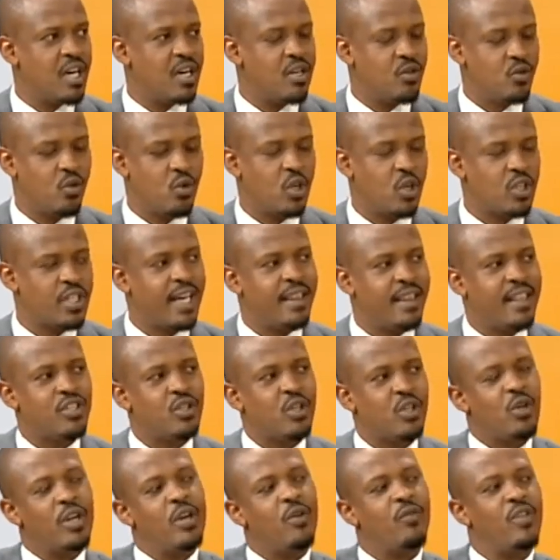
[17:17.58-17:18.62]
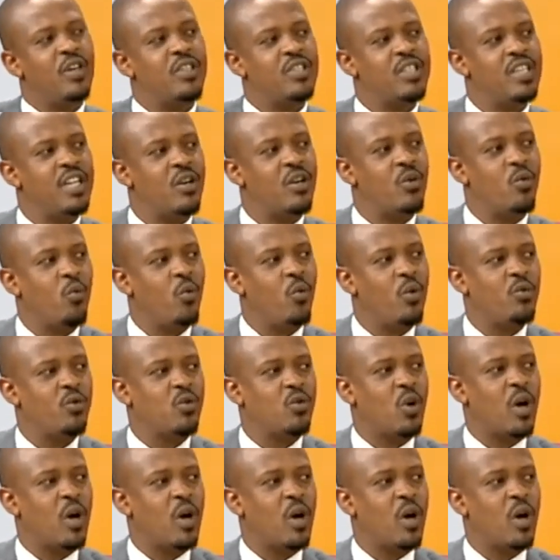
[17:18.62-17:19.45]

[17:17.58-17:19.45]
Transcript: do not get the short end of the stick when we